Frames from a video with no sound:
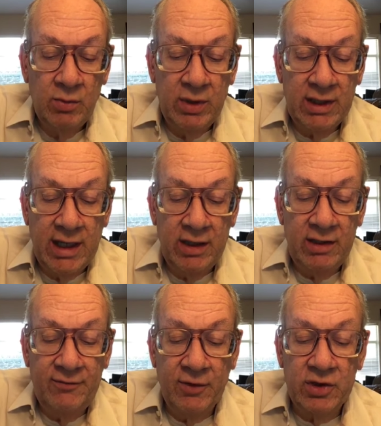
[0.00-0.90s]
When
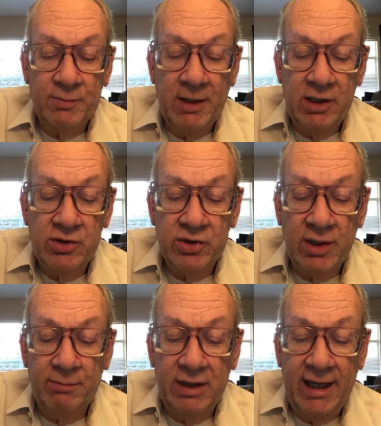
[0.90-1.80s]
accounting for expenditures
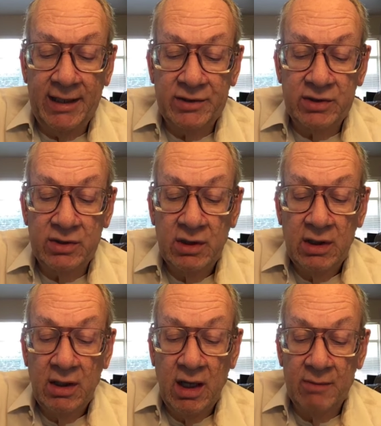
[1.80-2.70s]
on
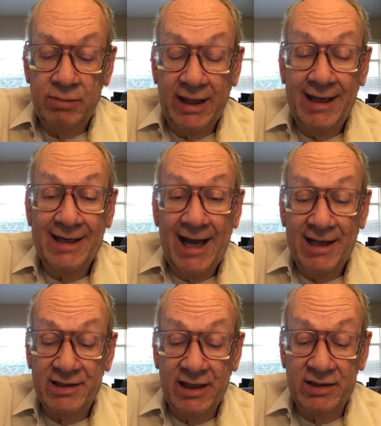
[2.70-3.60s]
plant
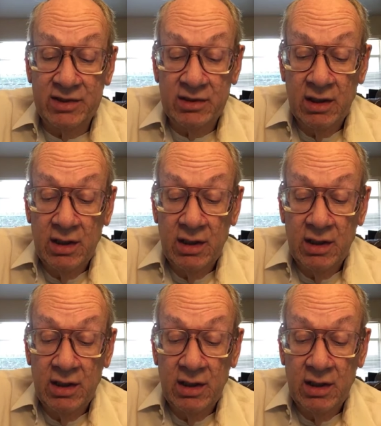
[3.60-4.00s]
assets,